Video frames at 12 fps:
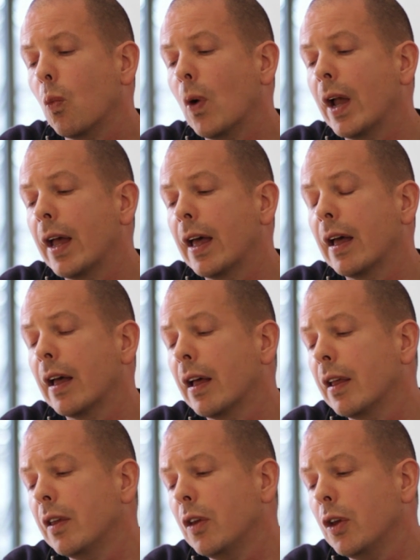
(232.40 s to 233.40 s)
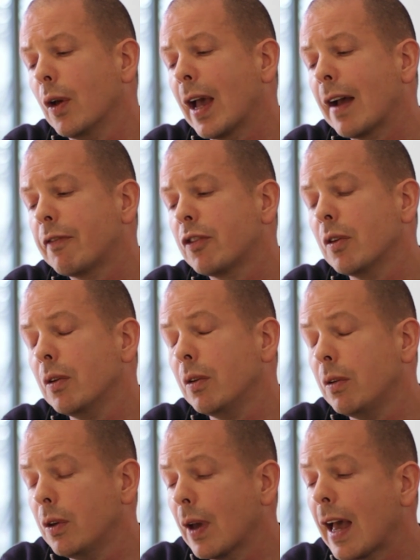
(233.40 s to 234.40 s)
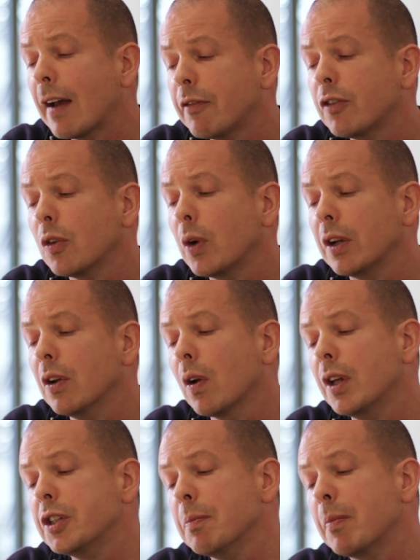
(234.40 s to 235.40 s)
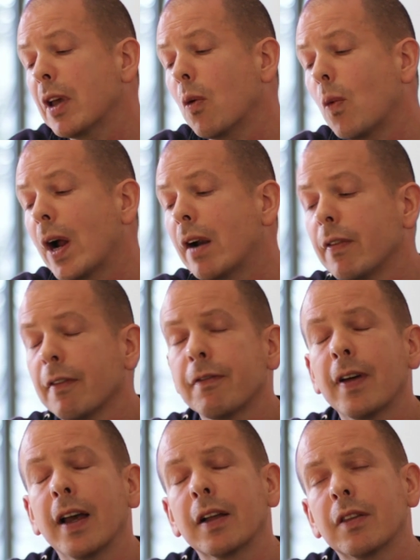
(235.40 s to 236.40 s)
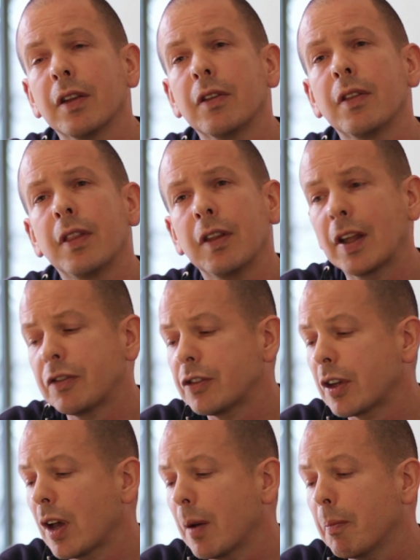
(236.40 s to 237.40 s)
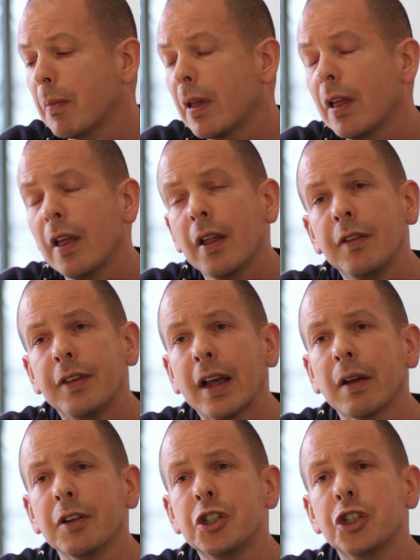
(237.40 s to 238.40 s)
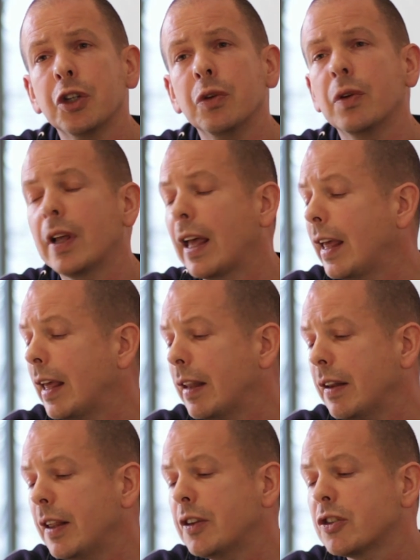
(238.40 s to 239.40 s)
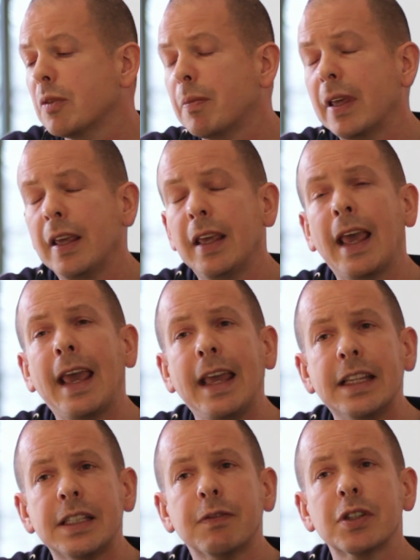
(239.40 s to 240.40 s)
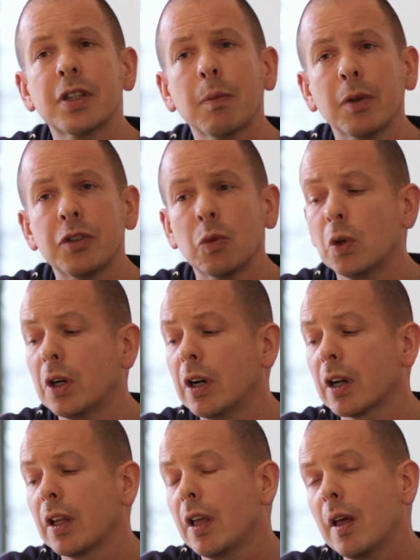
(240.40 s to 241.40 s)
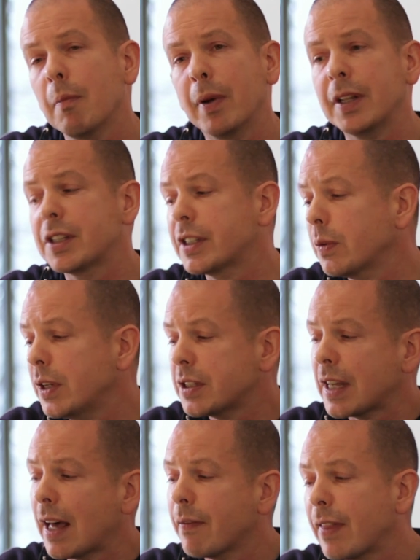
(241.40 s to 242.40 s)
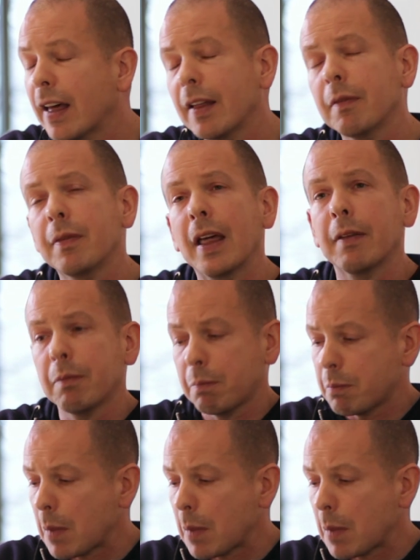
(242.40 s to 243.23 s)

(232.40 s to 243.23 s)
where you have to acknowledge and be aware of the fact that this has to come down a chute. It needs to be easy for someone to work, but it still needs to have that